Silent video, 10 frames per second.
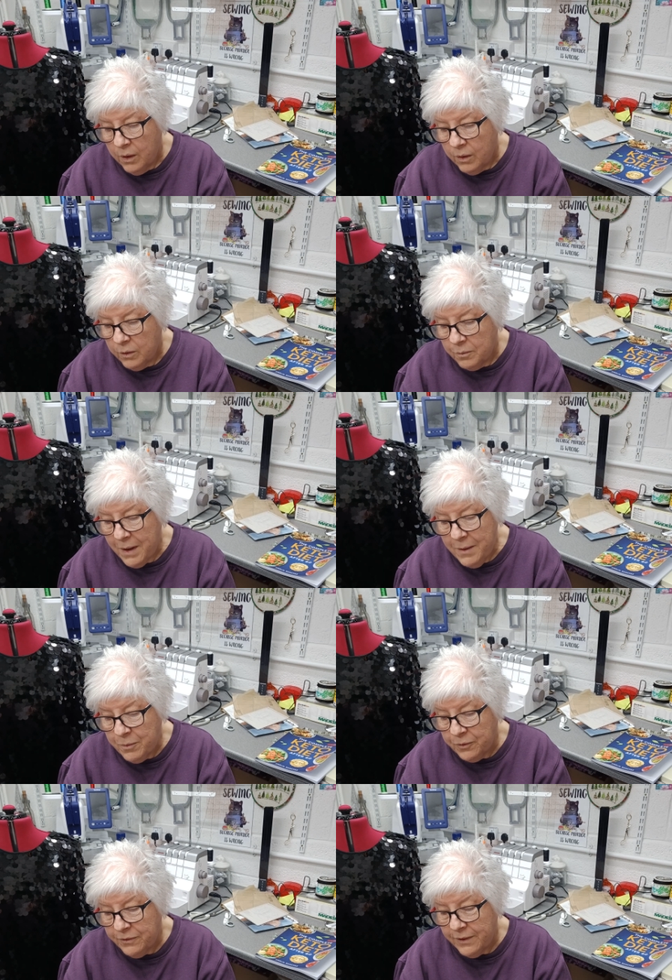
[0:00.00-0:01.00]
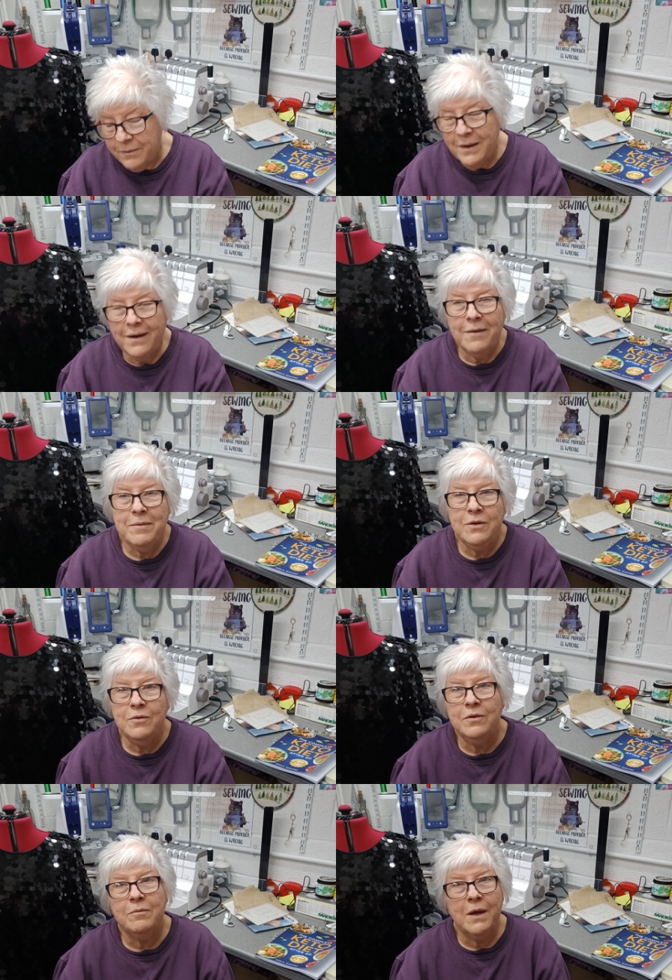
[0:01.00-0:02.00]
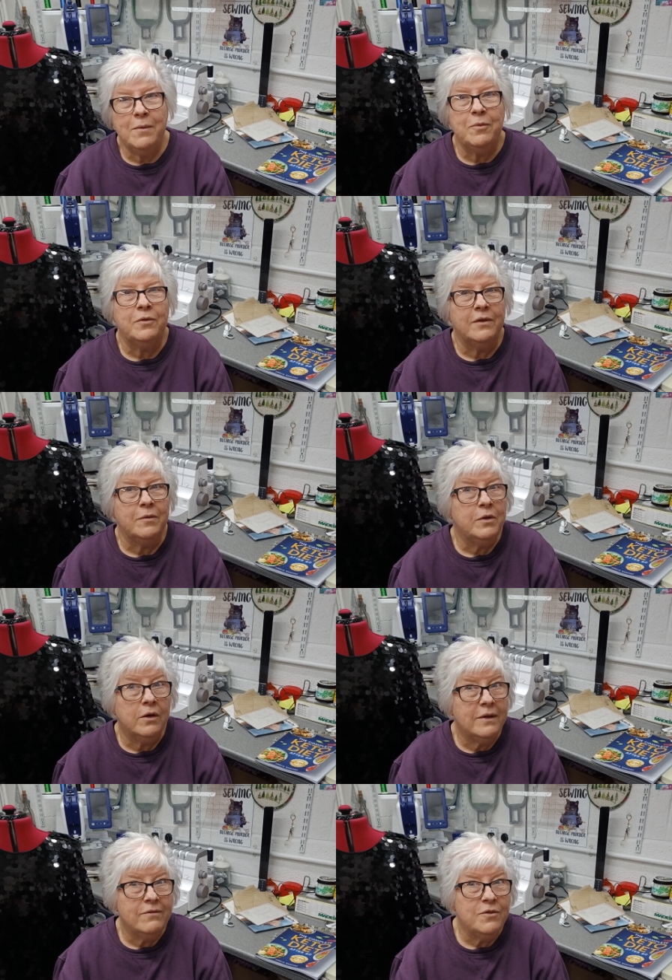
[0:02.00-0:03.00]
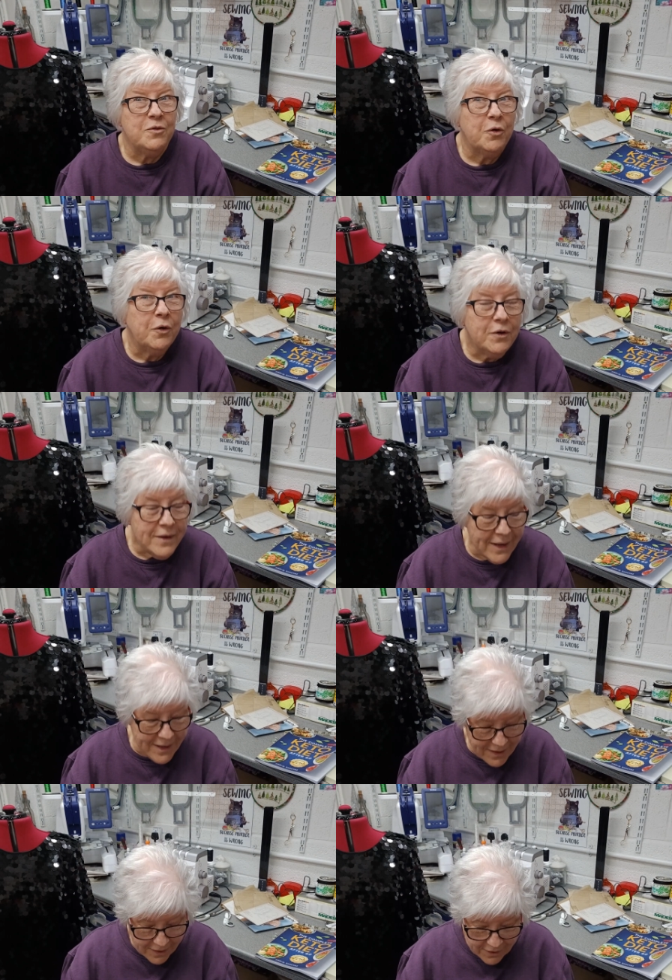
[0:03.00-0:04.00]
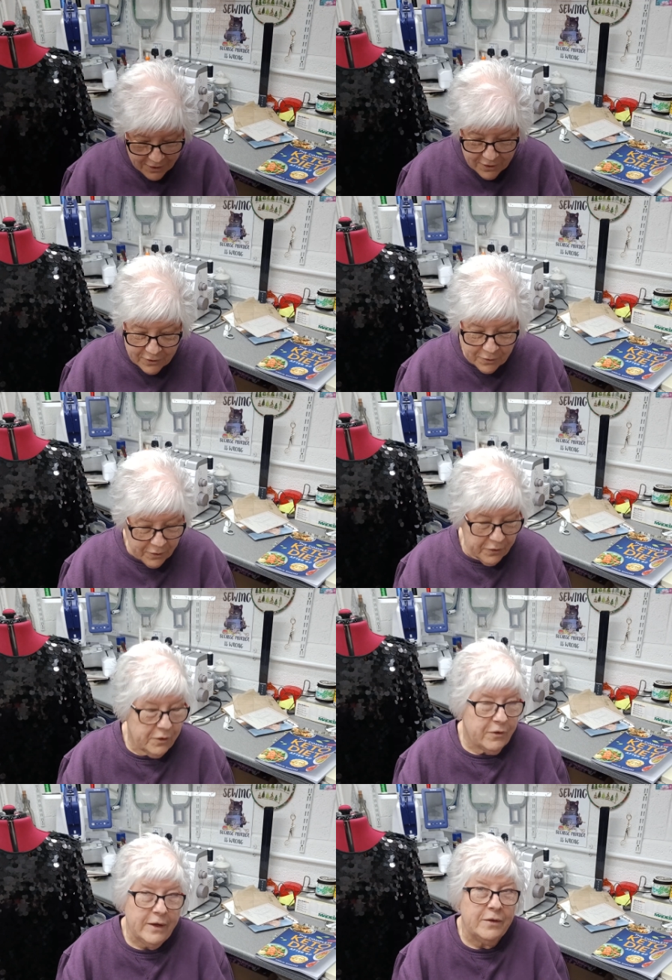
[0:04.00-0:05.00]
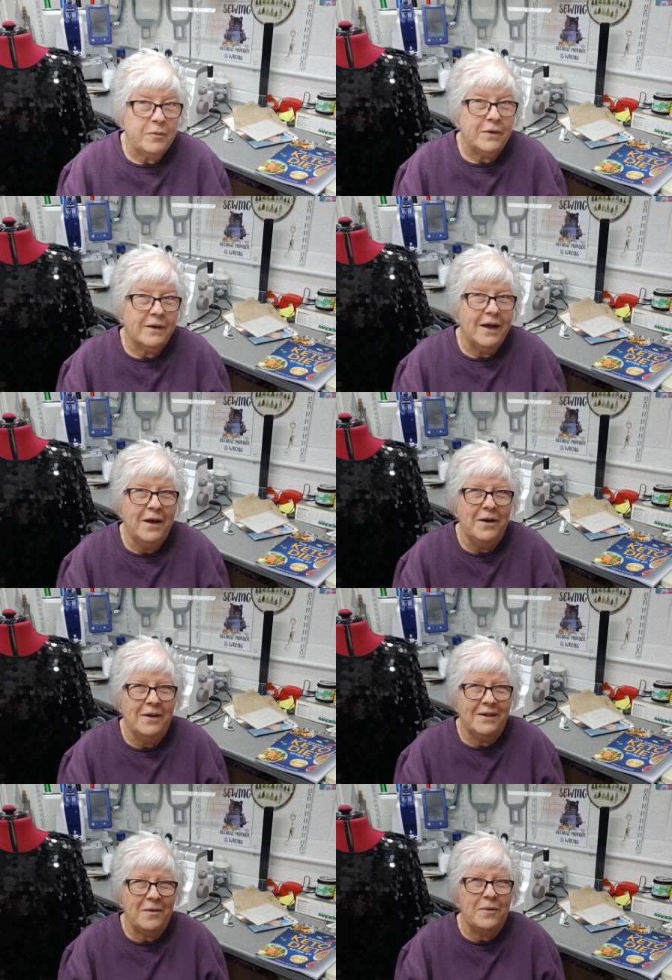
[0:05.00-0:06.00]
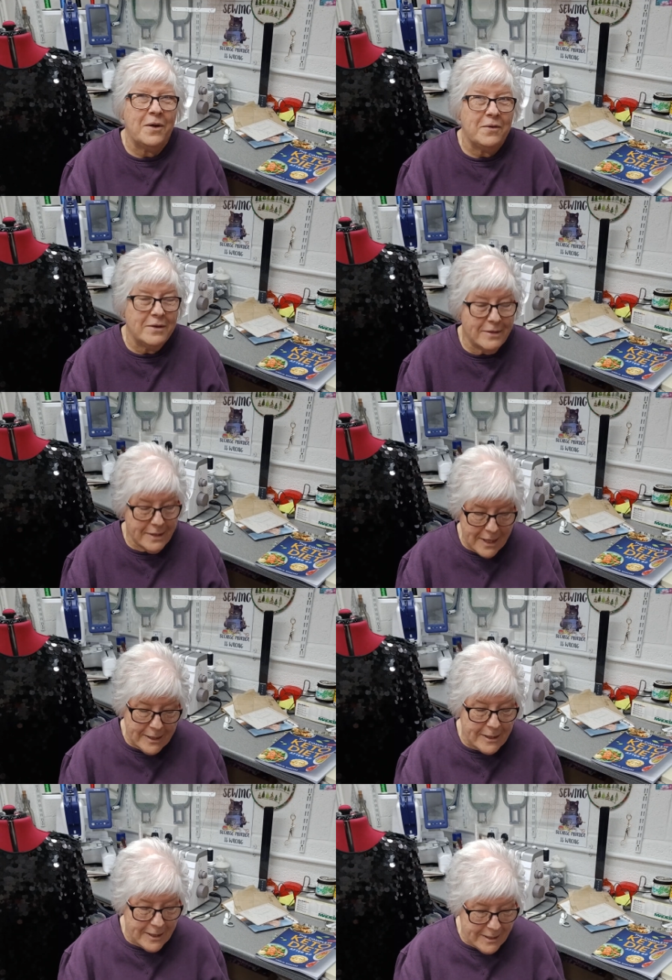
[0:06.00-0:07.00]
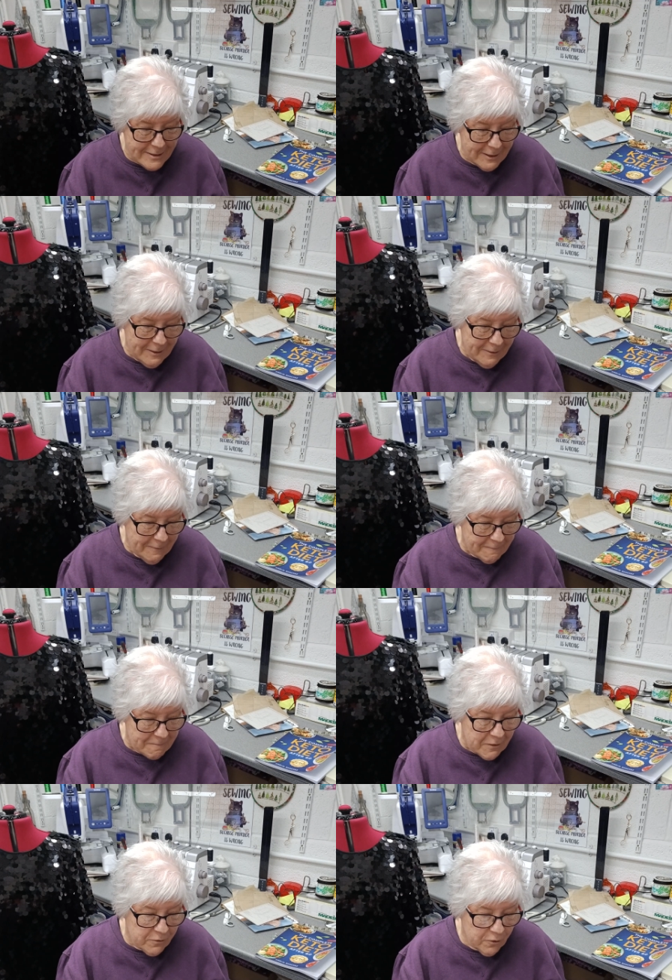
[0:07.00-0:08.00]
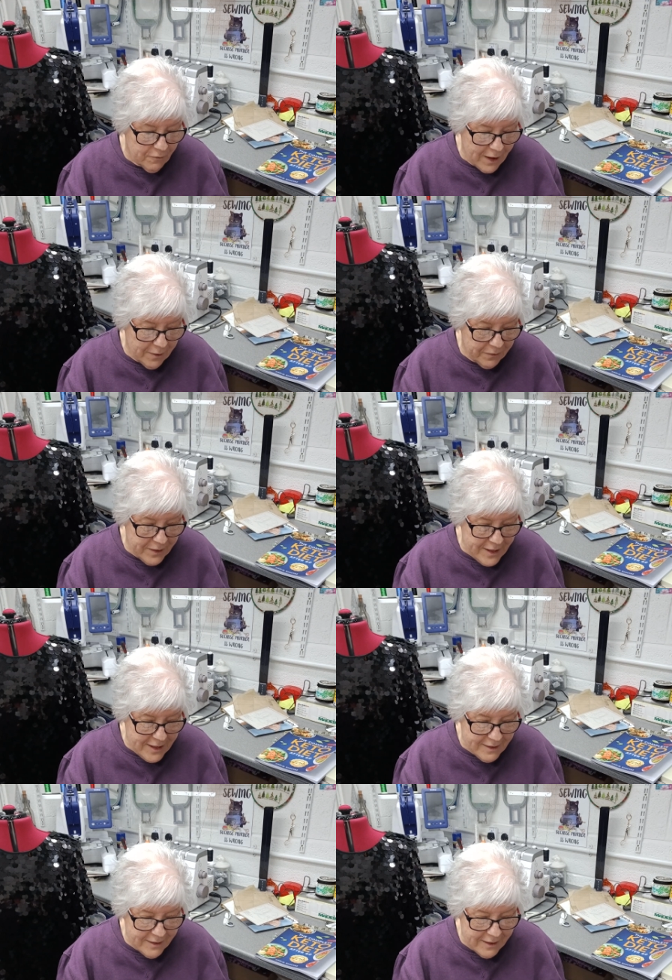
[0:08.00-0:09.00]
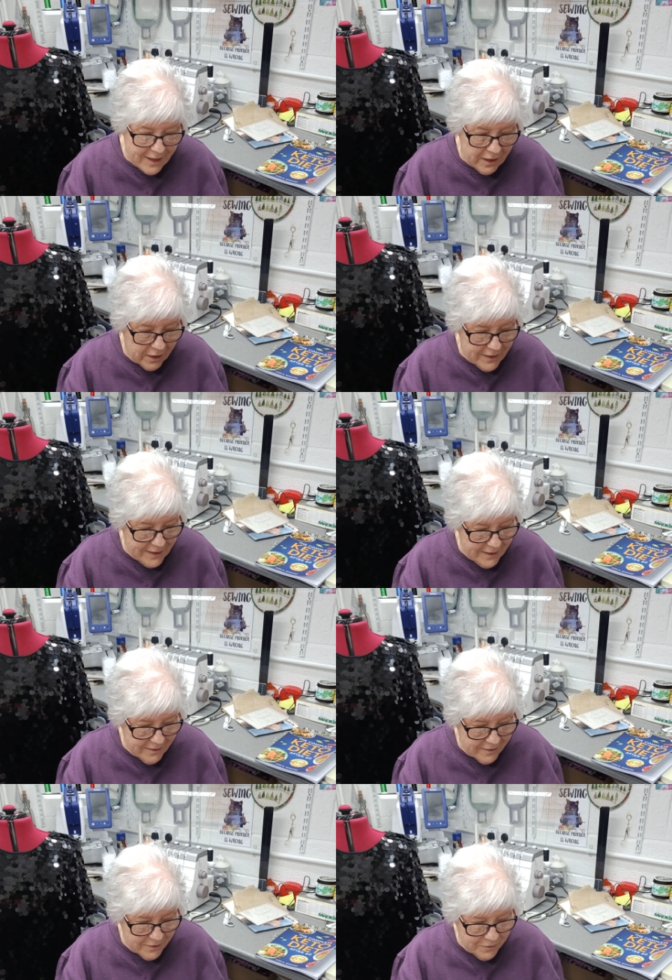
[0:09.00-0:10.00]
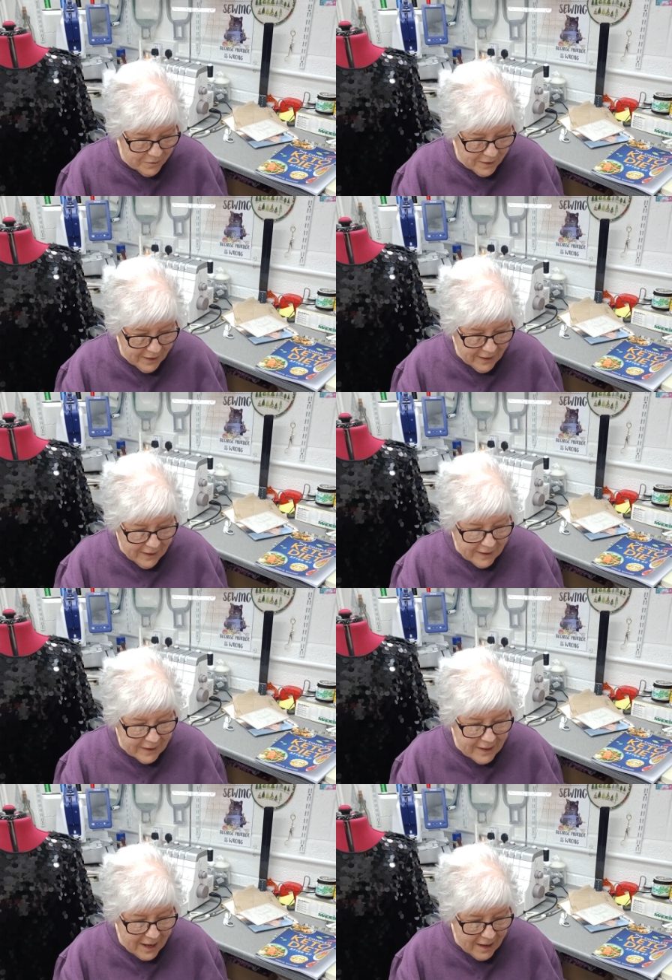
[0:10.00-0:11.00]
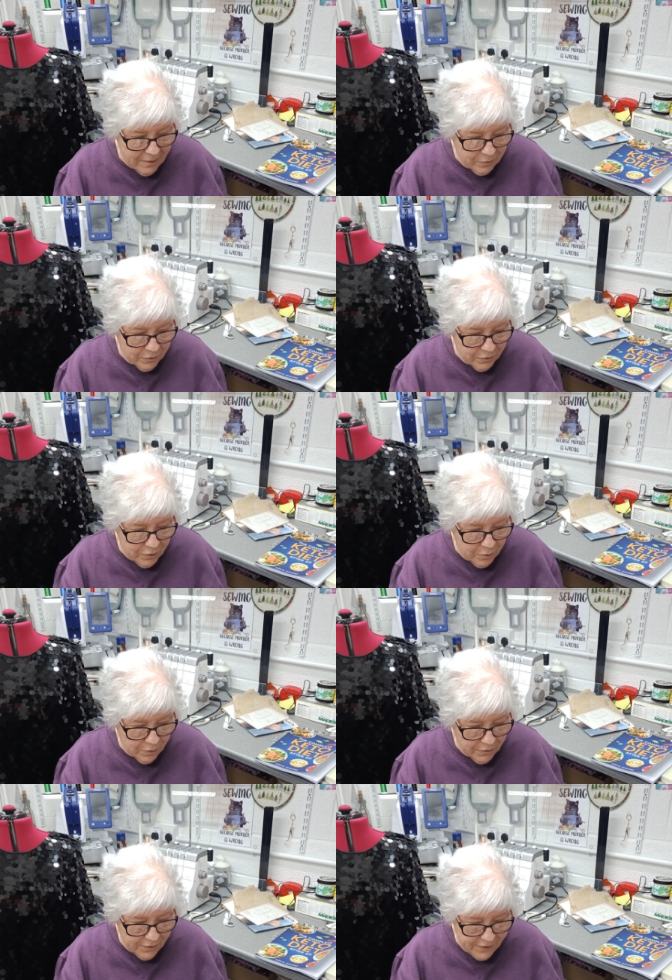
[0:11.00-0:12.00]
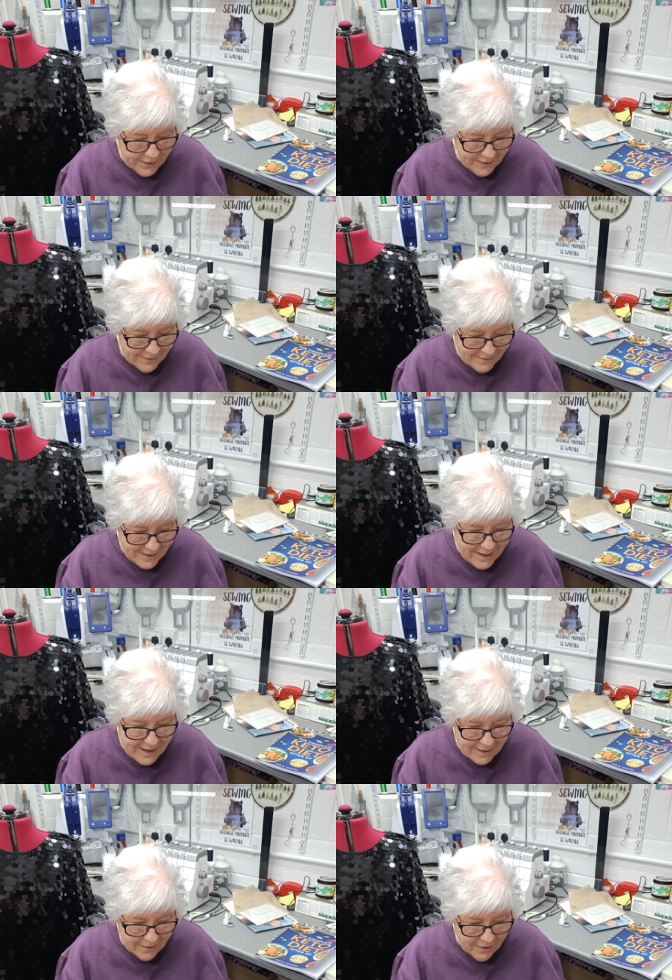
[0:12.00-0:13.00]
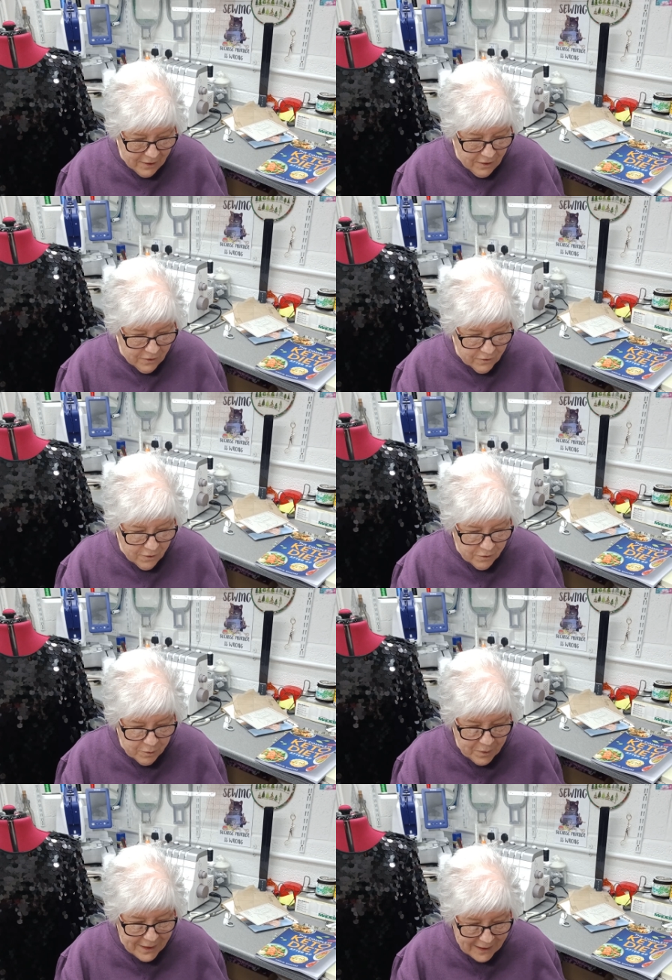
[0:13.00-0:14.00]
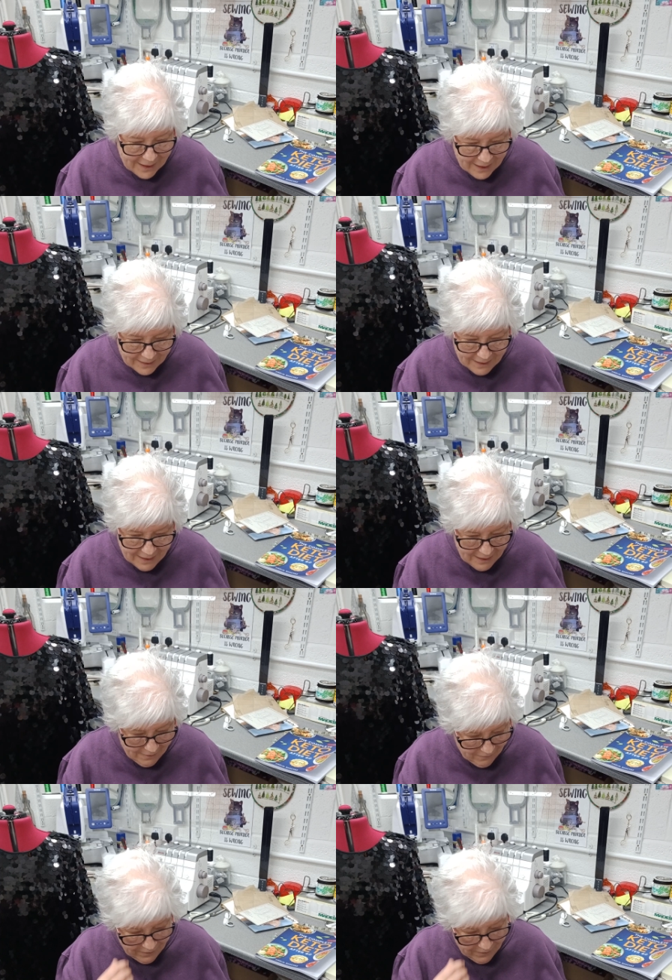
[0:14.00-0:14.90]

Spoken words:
or maple syrup. Now I've been using maple syrup, you can't even use honey. So I thought, right, if we're going to stick to this sort of healthy eating, then I need to get one or two other things in so that we can have